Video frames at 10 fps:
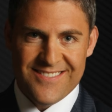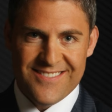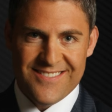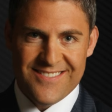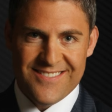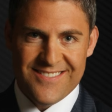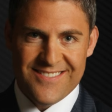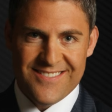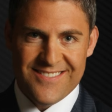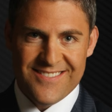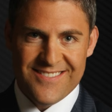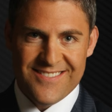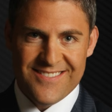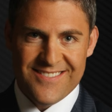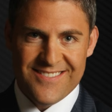
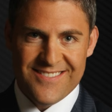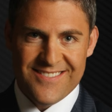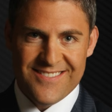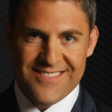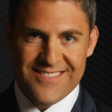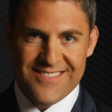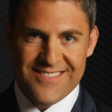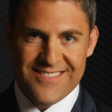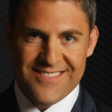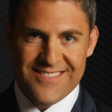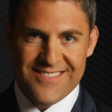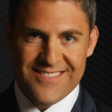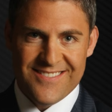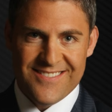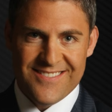
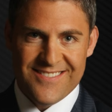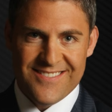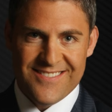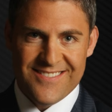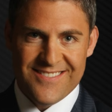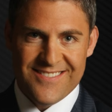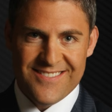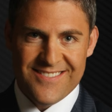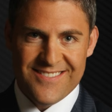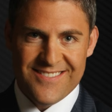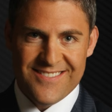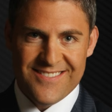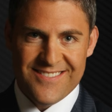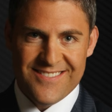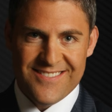
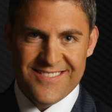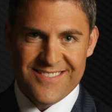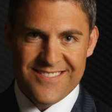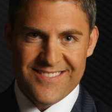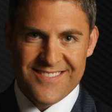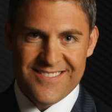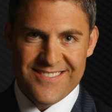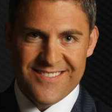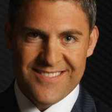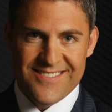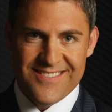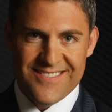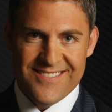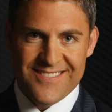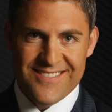
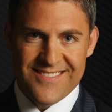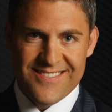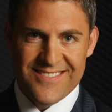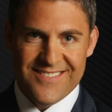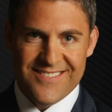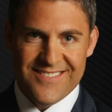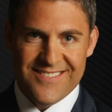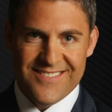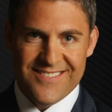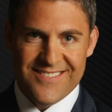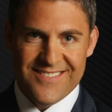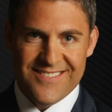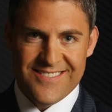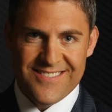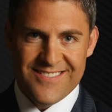
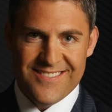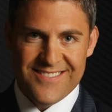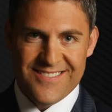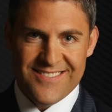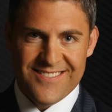[no speech]